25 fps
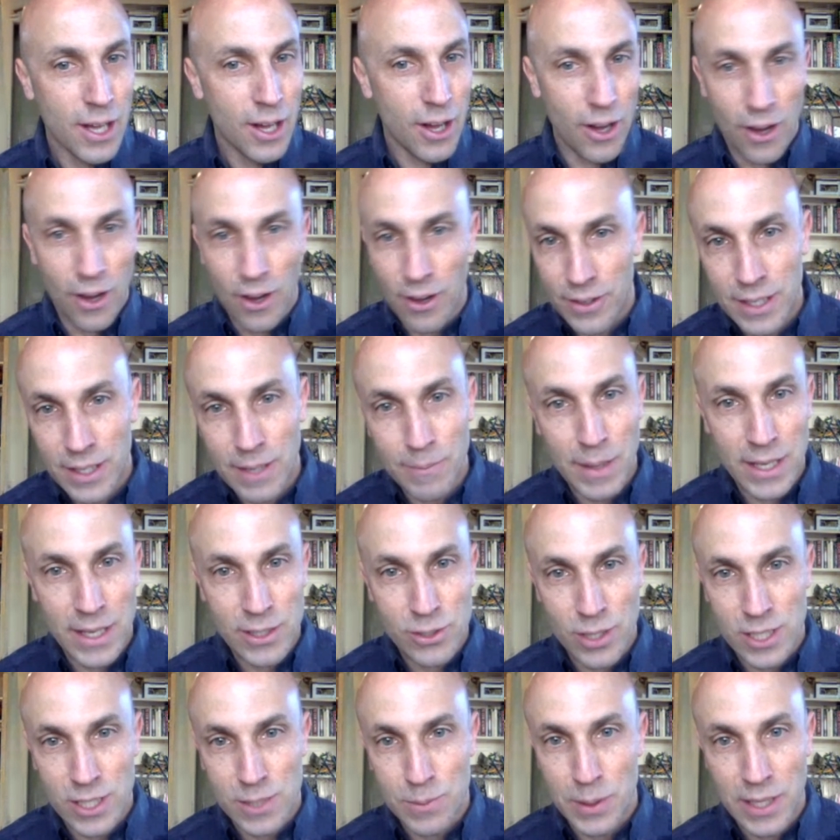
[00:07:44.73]
on-demand
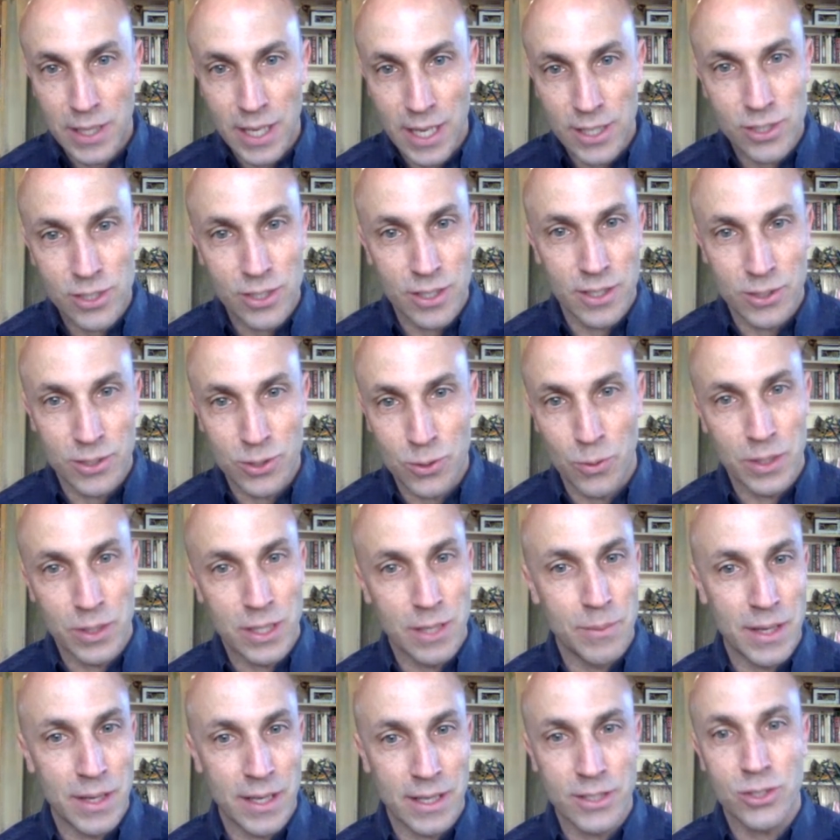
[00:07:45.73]
transportation is going to
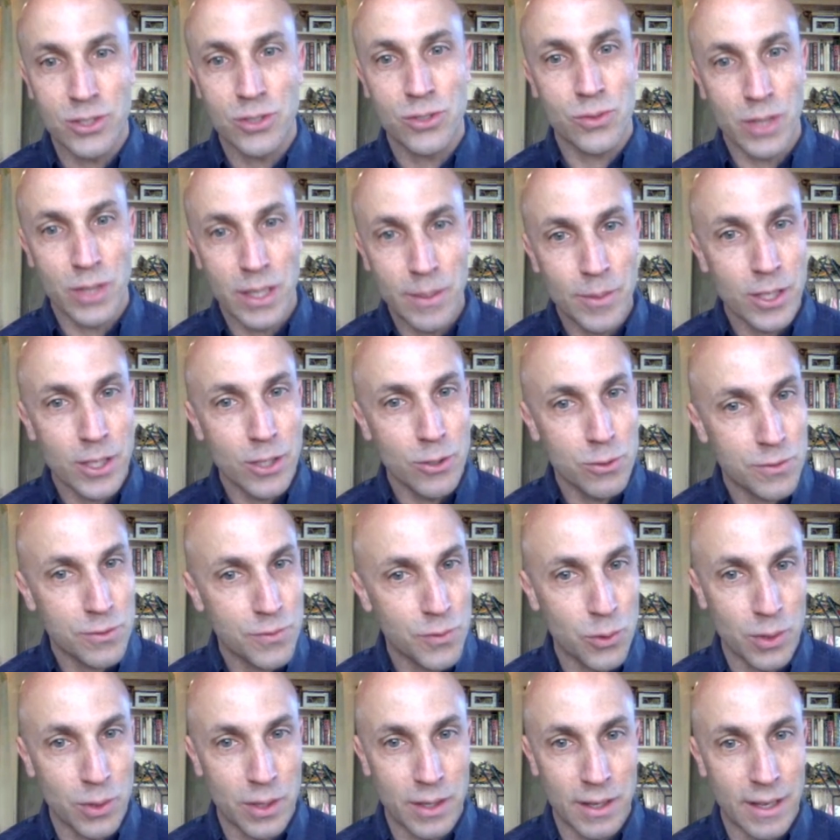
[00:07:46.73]
be extremely
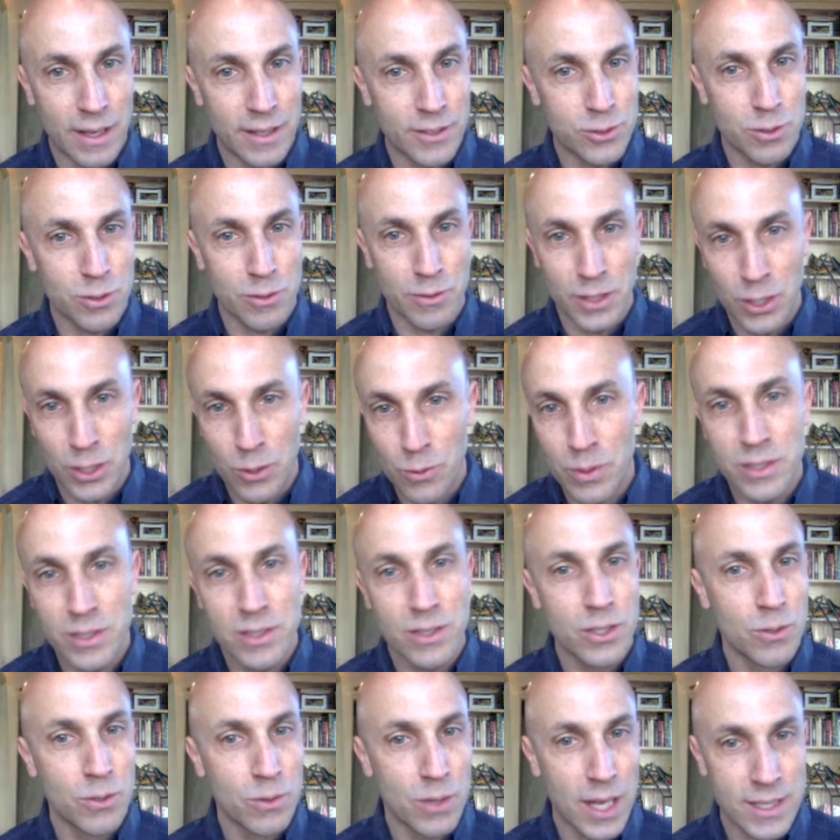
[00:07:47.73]
useful and sort of
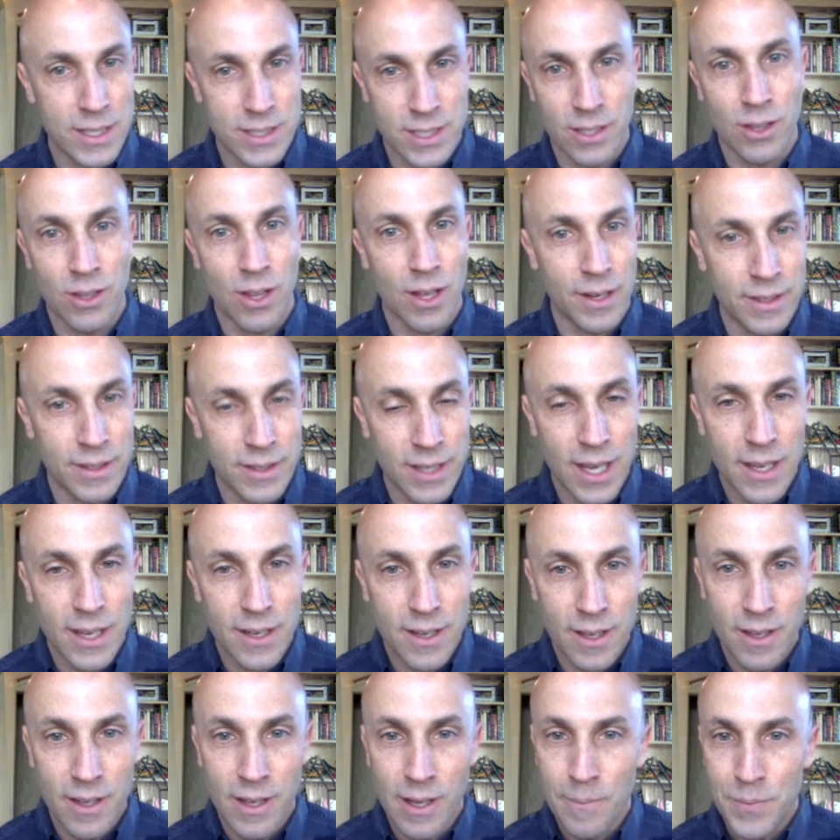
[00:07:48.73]
utilizing a lot of
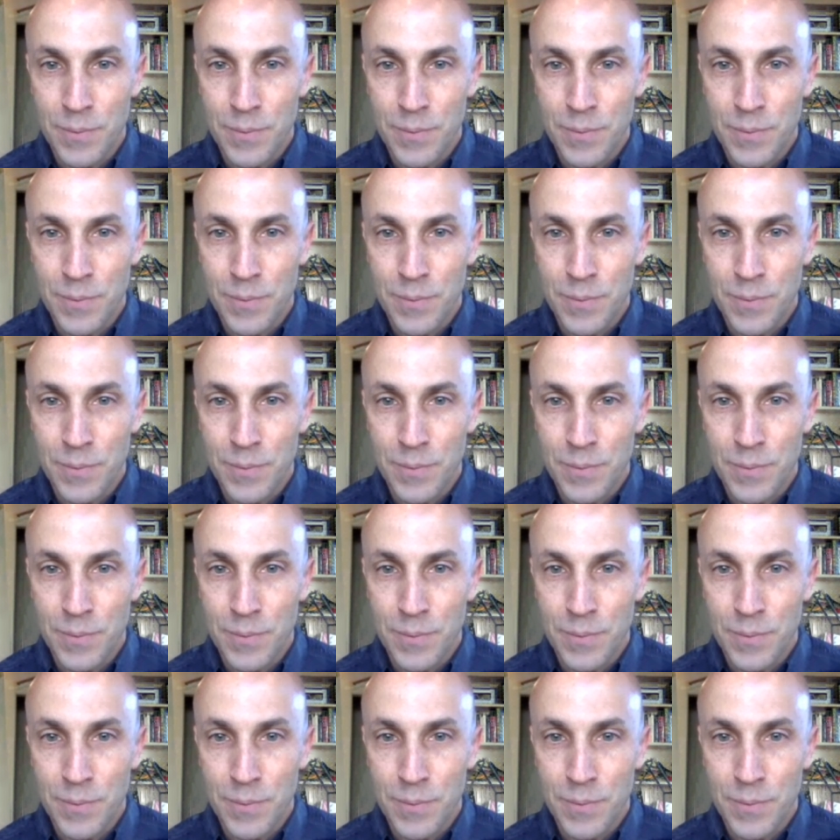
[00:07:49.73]
data,